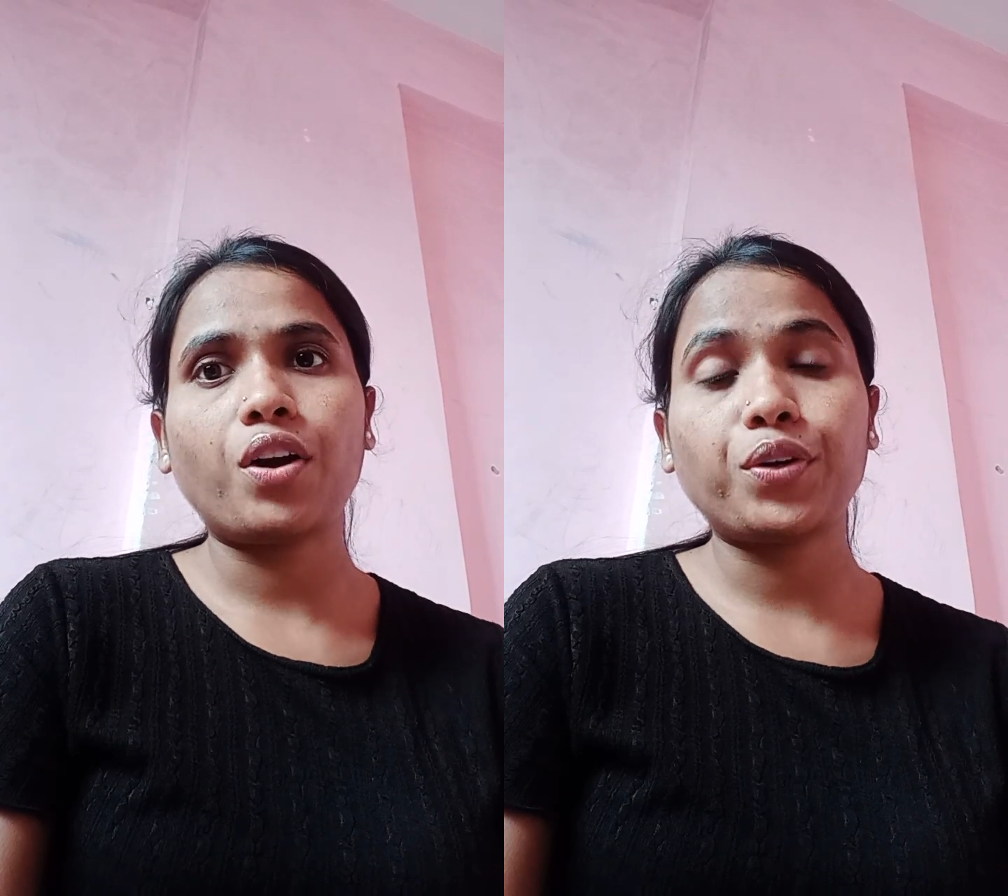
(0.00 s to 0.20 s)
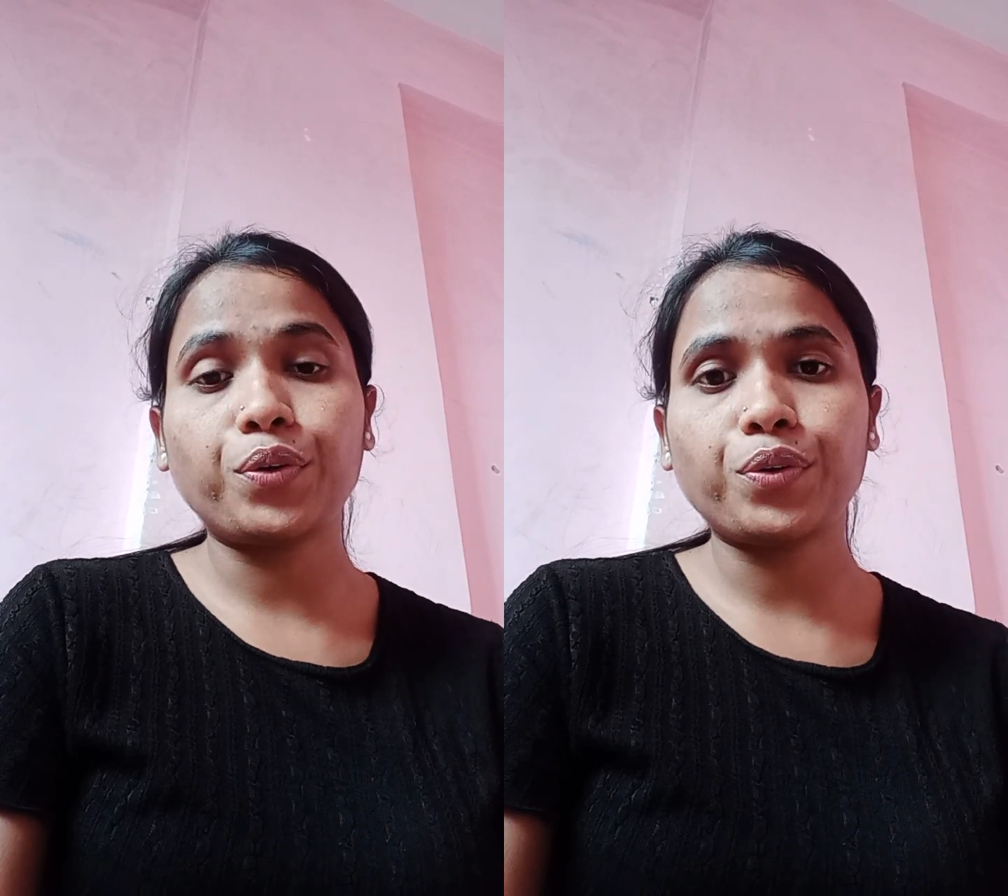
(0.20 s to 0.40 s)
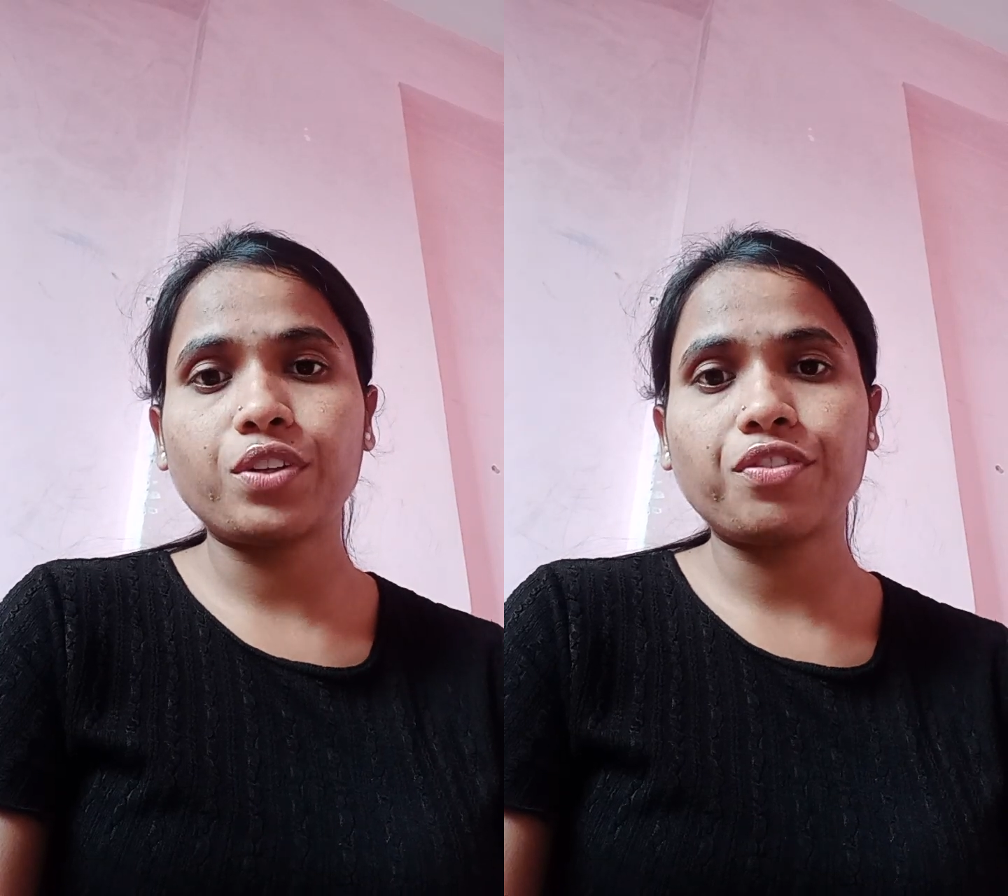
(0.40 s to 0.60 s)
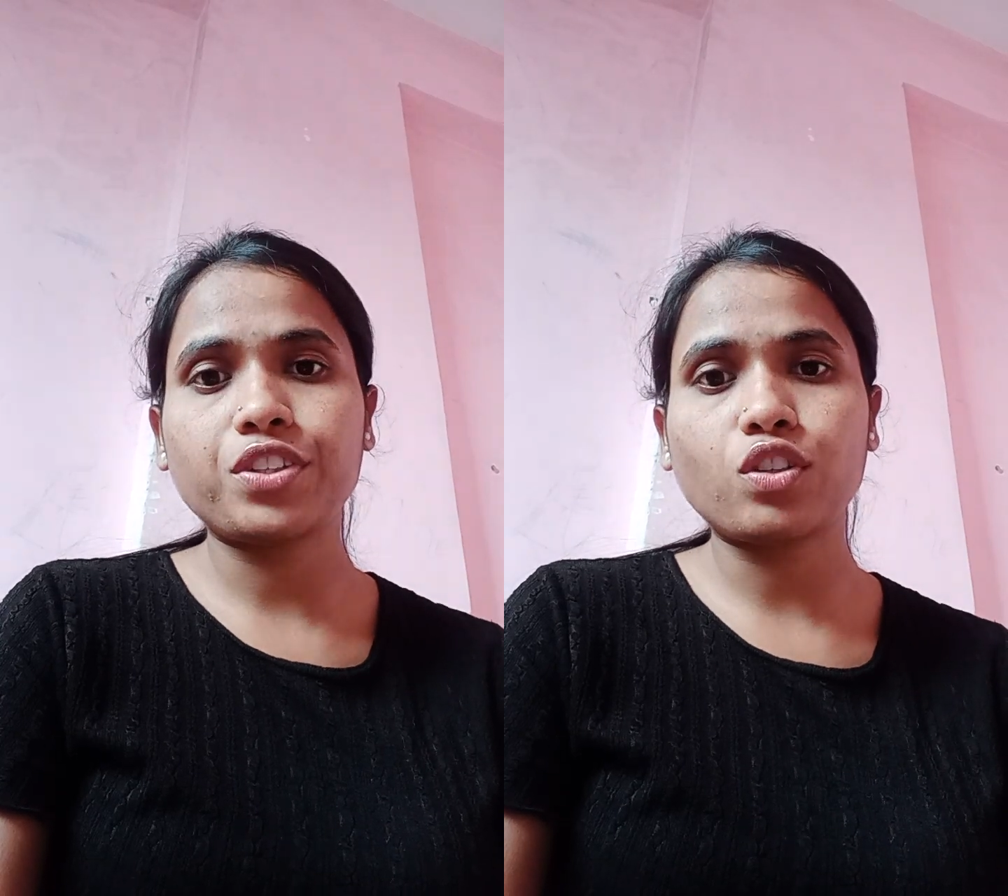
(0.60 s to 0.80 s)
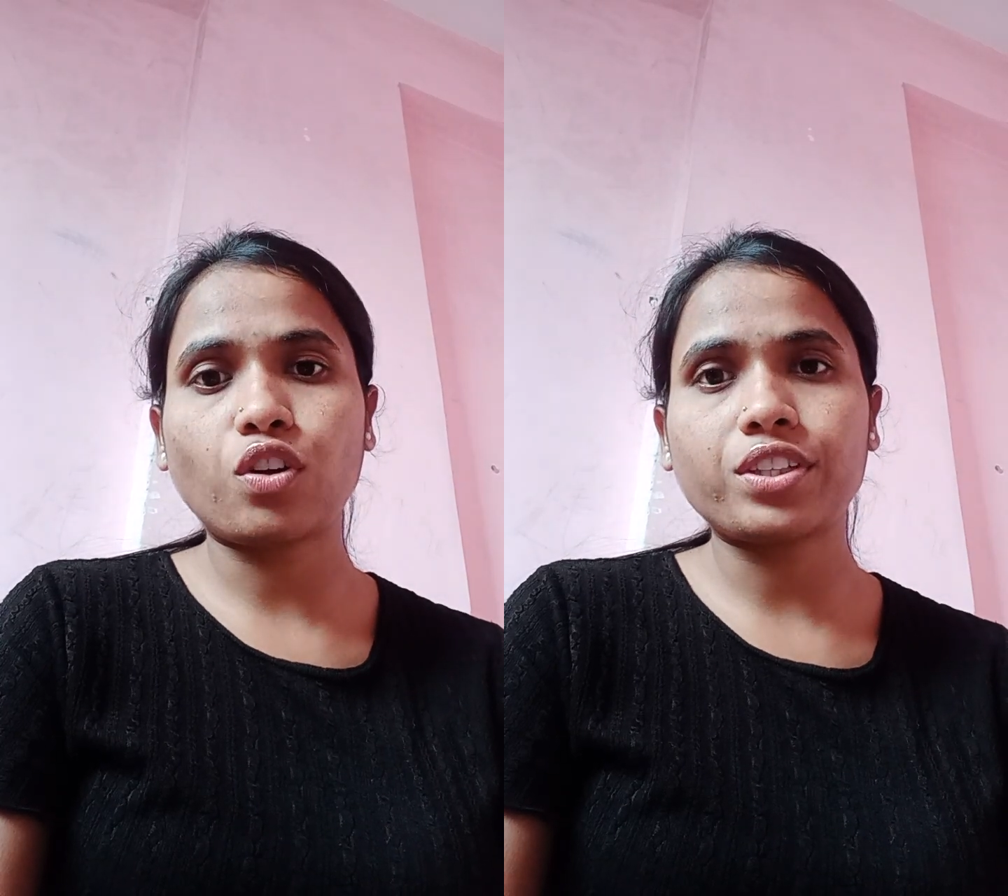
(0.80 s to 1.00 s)
due to the
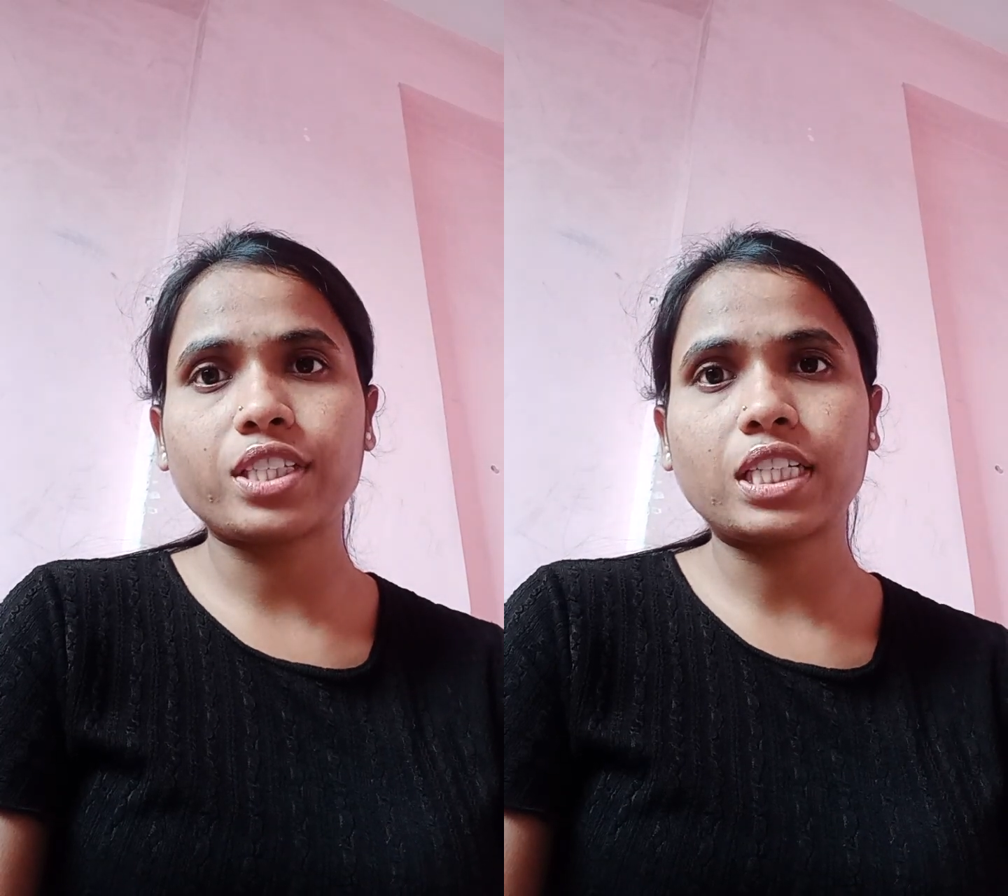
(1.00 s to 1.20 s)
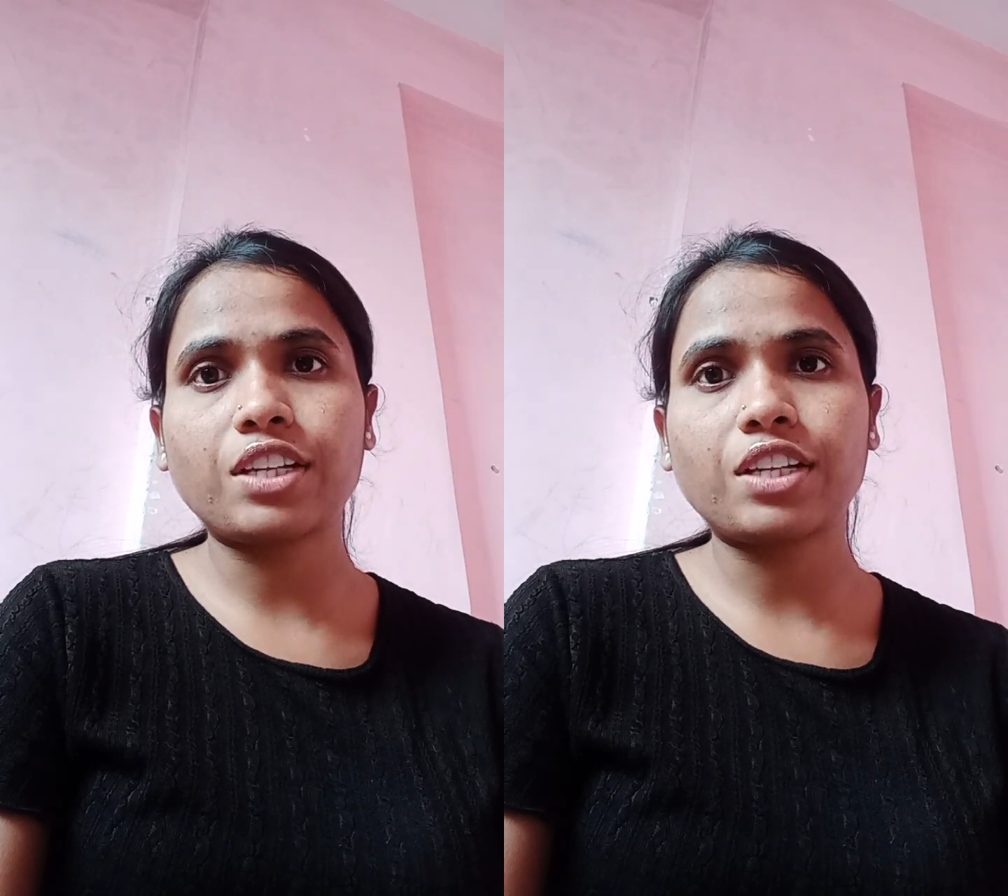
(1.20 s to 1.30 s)
physiological